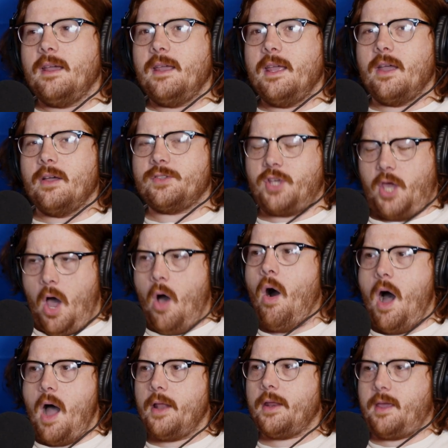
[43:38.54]
he goes, go
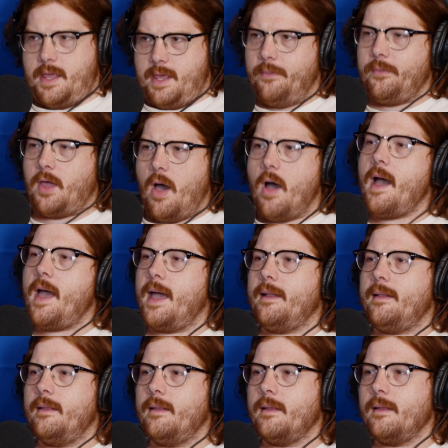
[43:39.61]
on, go
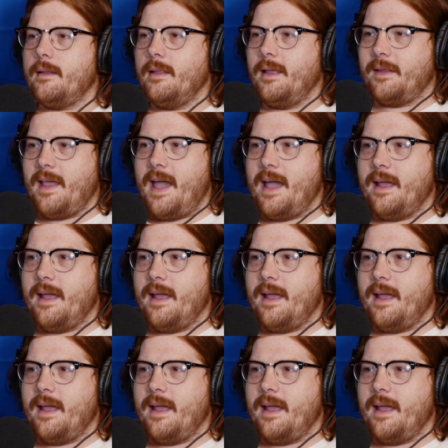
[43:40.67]
ahead, like that.